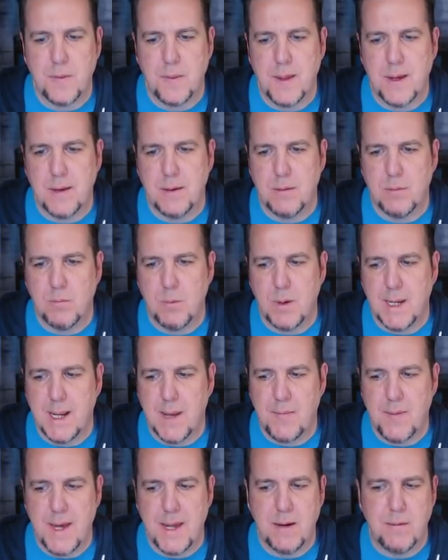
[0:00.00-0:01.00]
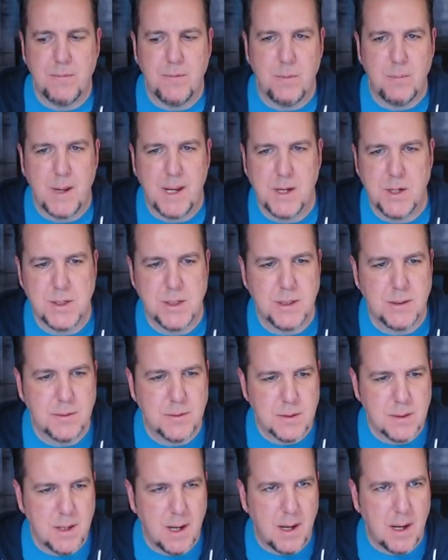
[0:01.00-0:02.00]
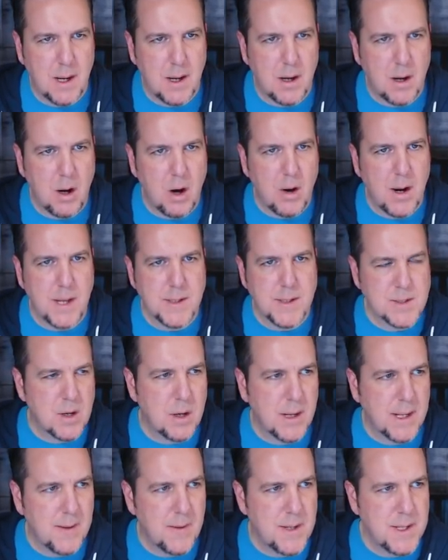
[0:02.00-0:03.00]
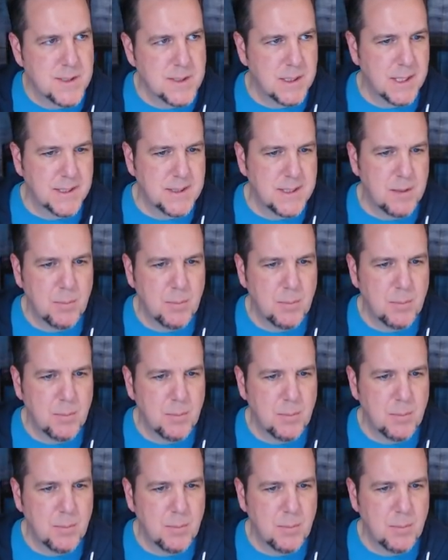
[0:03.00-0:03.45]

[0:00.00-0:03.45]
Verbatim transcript: that we get that information. Uh, all right, starting at his LinkedIn